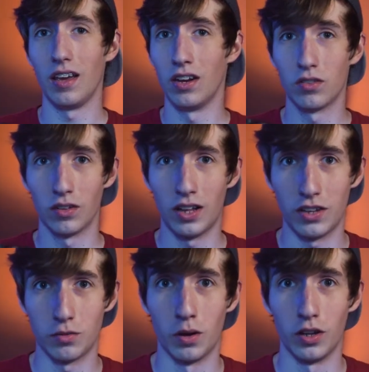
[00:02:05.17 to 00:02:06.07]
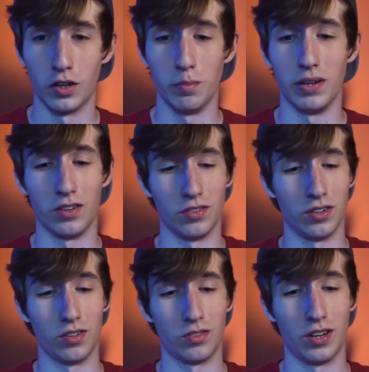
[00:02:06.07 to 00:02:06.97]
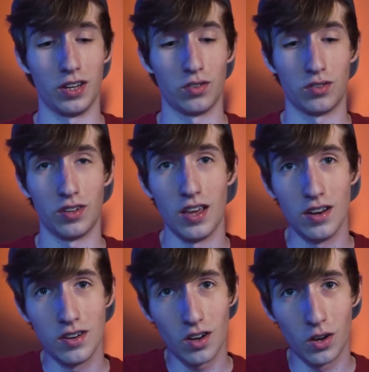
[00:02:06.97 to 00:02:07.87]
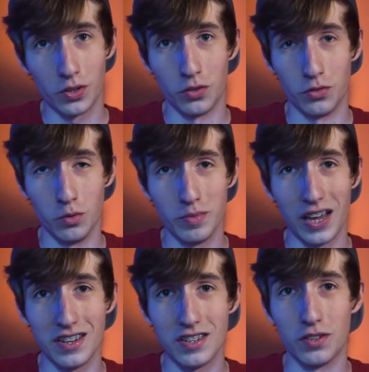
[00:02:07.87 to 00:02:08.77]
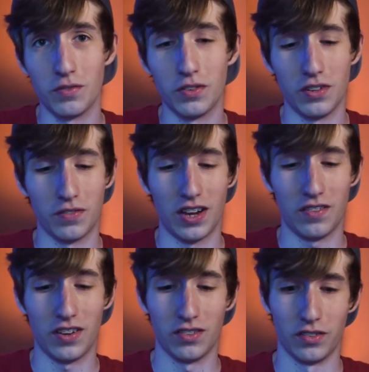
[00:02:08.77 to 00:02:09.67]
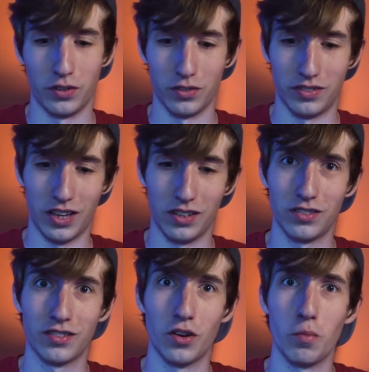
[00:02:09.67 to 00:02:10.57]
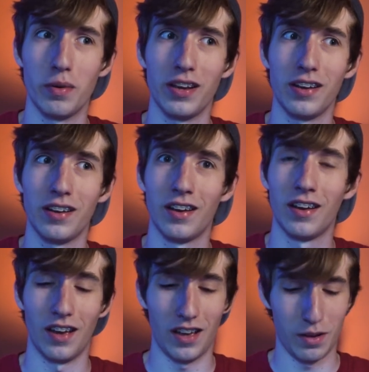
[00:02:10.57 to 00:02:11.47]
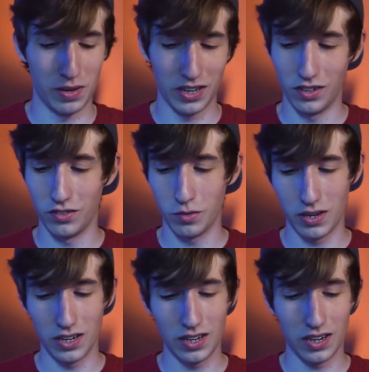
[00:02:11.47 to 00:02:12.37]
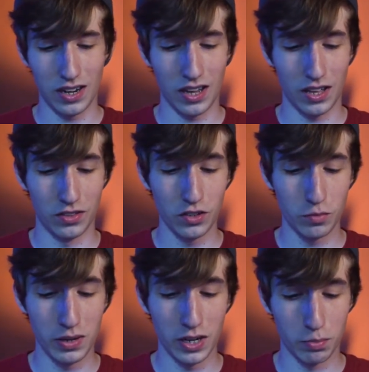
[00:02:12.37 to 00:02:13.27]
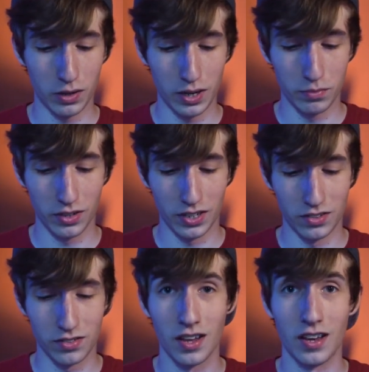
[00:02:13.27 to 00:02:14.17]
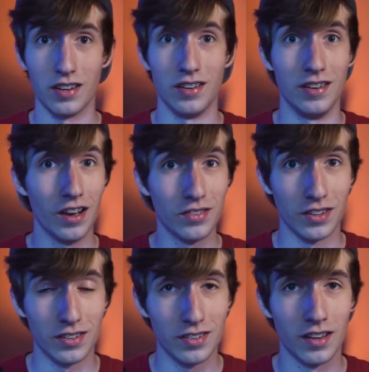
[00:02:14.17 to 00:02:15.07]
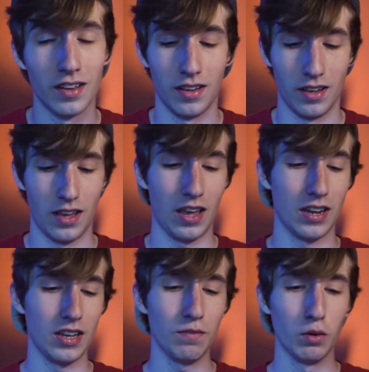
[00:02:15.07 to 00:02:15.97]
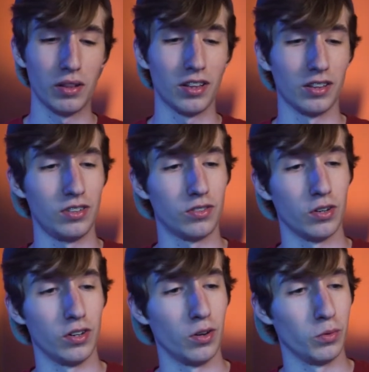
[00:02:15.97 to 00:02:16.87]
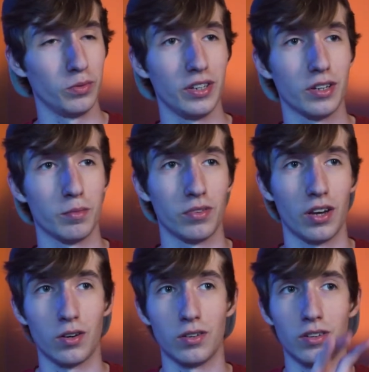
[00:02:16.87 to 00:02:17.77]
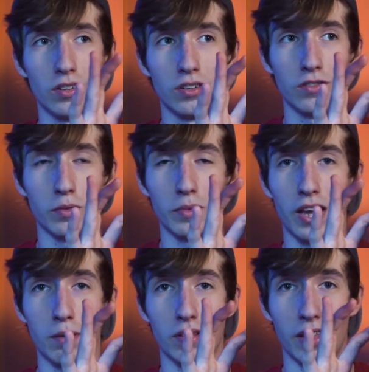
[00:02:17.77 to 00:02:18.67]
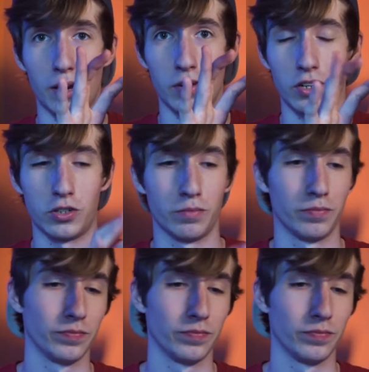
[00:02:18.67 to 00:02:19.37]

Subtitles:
it is a lot smaller because it doesn't extend on the zoom. The 18 to 55 has a little telescoping mechanism in it. This being a prime lens doesn't, and even with the lens hood, only comes out from the camera that much.